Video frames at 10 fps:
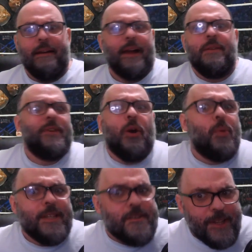I don't even know
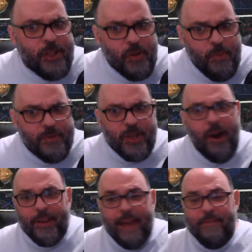what his finisher move's
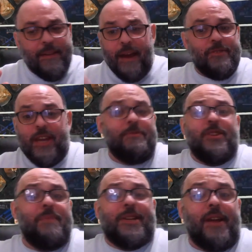called.
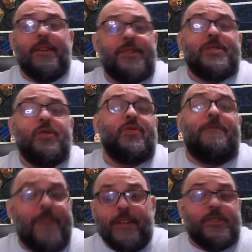JD McDonough doesn't usually
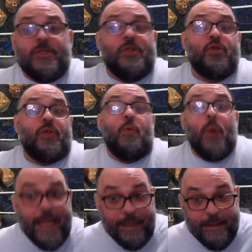finish, doesn't usually
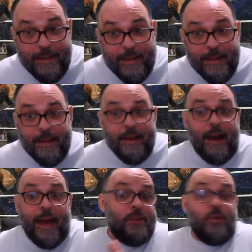win.
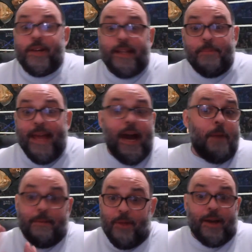I could look it up now,
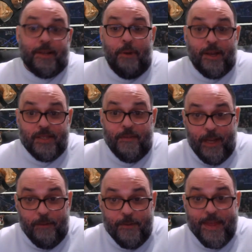but I'm not going to pause the
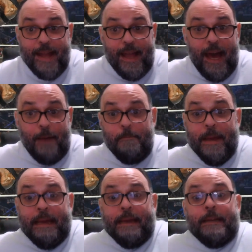video for that. JD
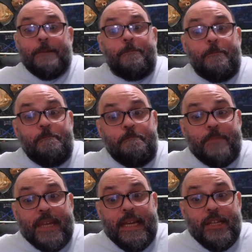
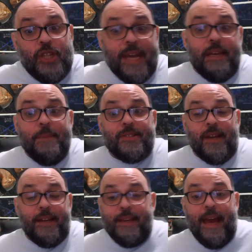
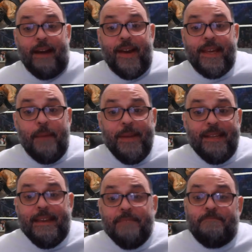McDonough, yeah, I mean,
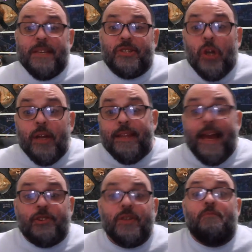he's good and he
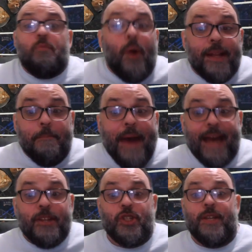actually won a
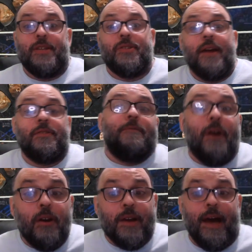match and he's not the
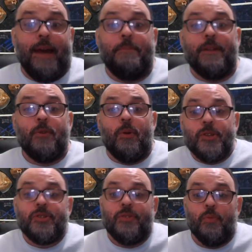fall guy. But of
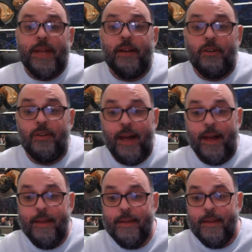course, the
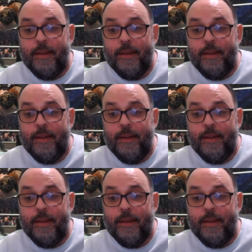real